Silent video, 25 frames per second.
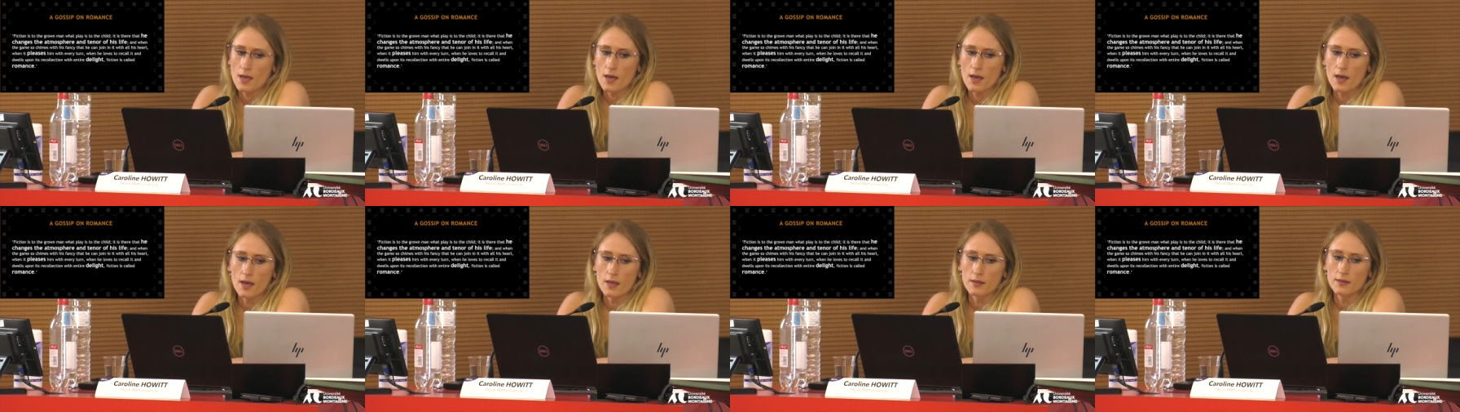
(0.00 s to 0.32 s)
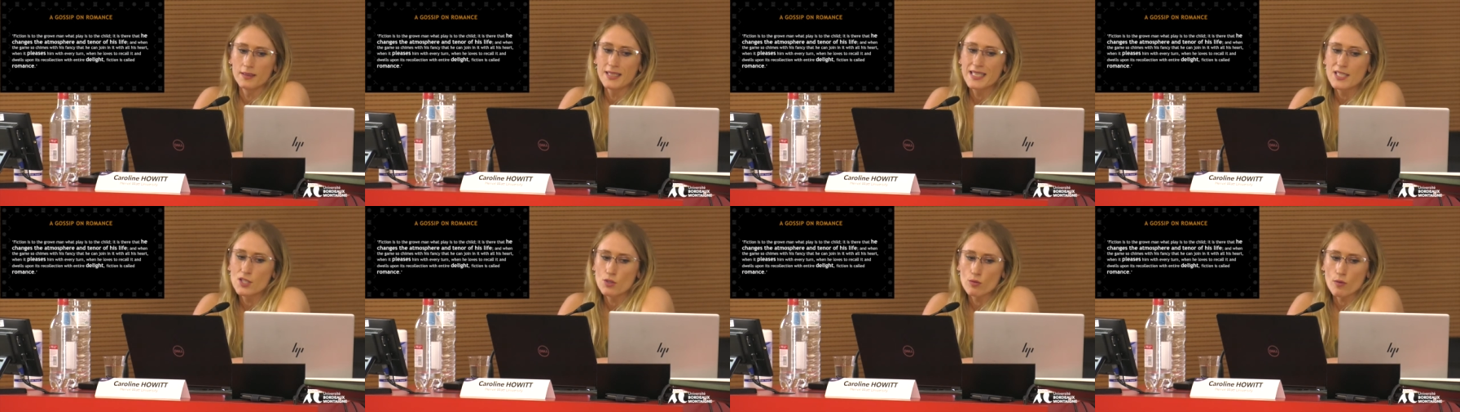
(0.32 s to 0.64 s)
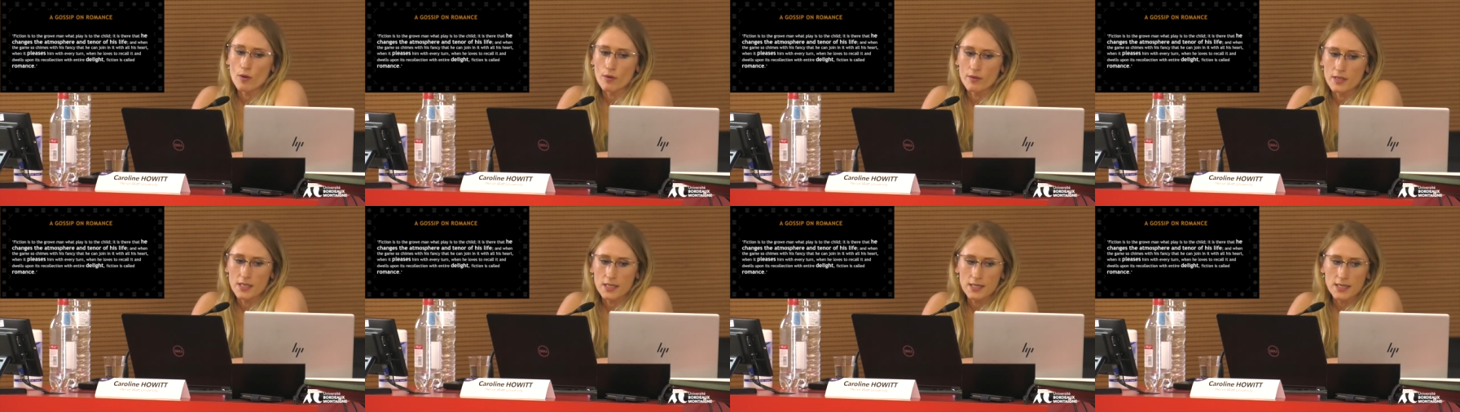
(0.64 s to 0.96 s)
a
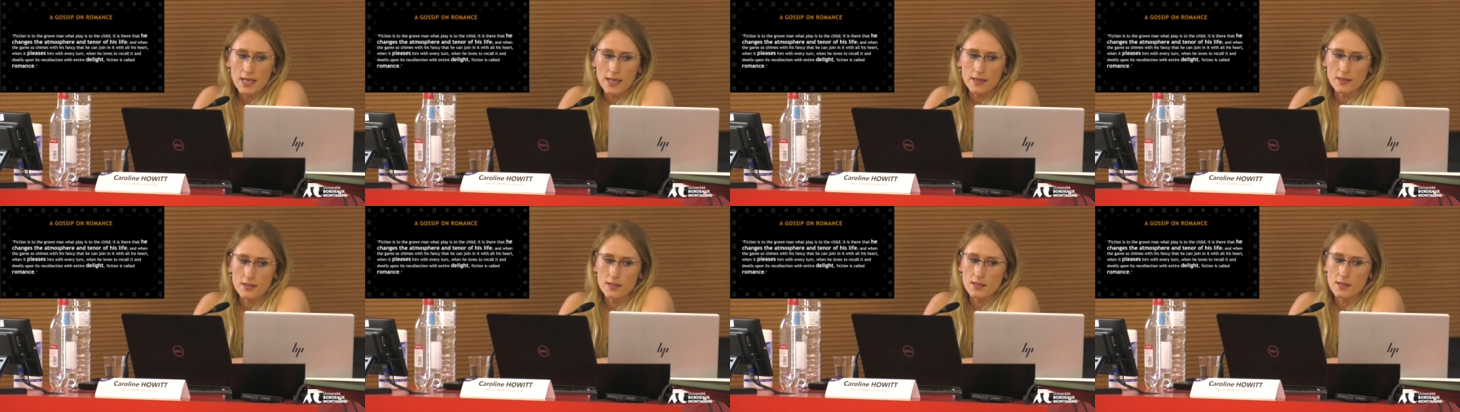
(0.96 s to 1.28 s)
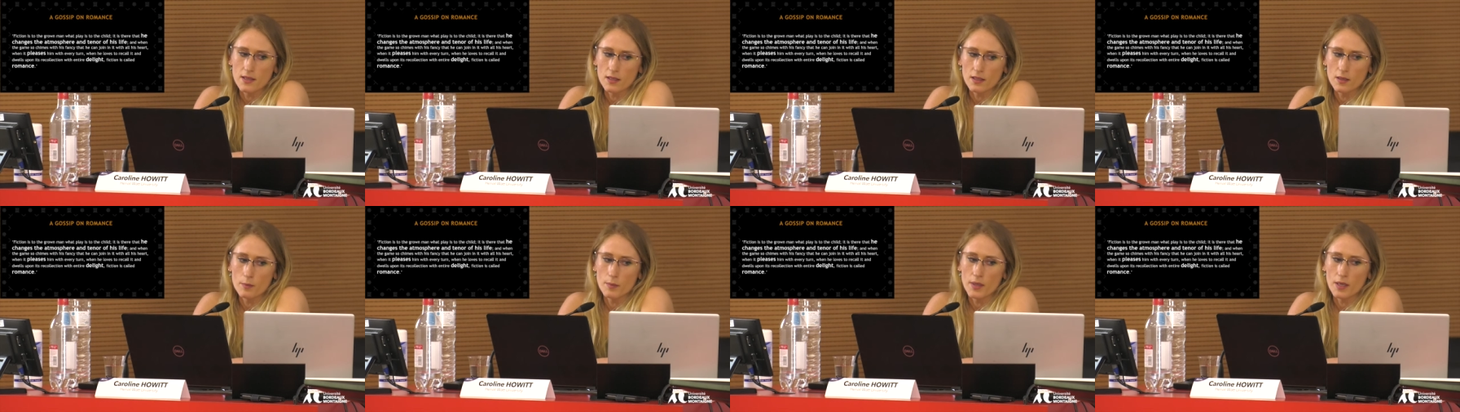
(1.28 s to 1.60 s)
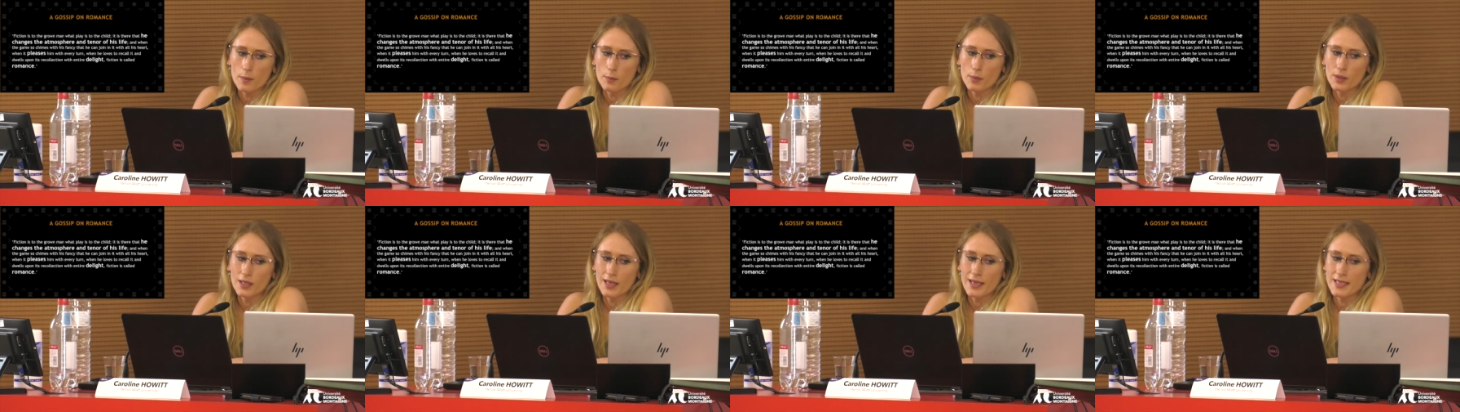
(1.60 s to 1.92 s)
literary sense that can be
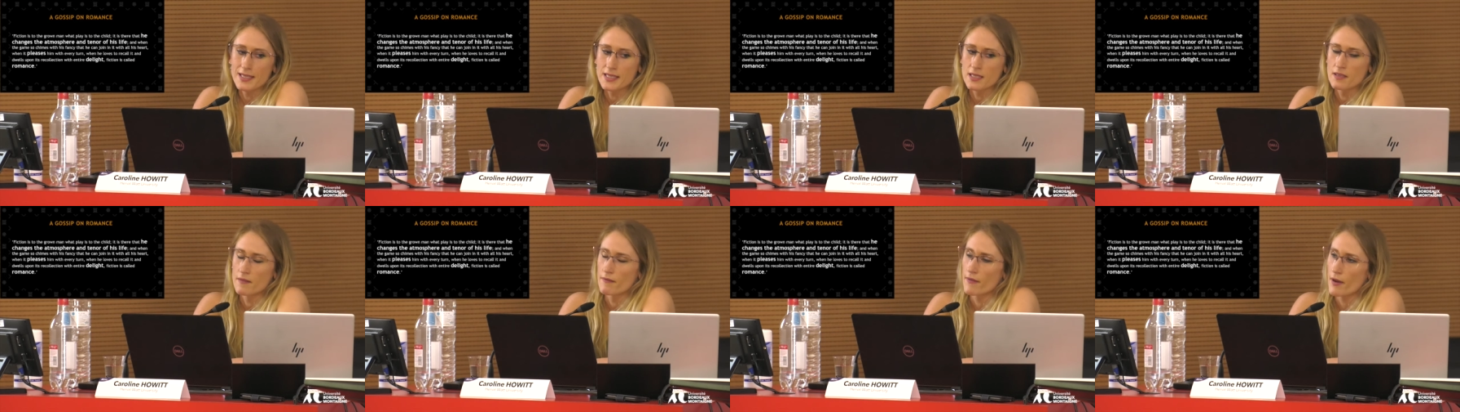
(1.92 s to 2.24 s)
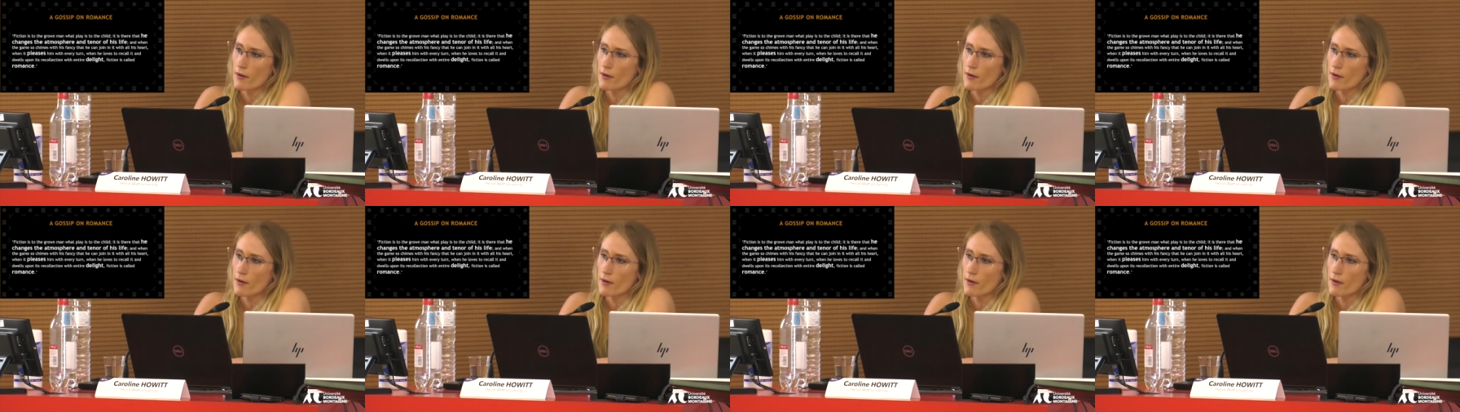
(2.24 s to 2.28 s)
applied in a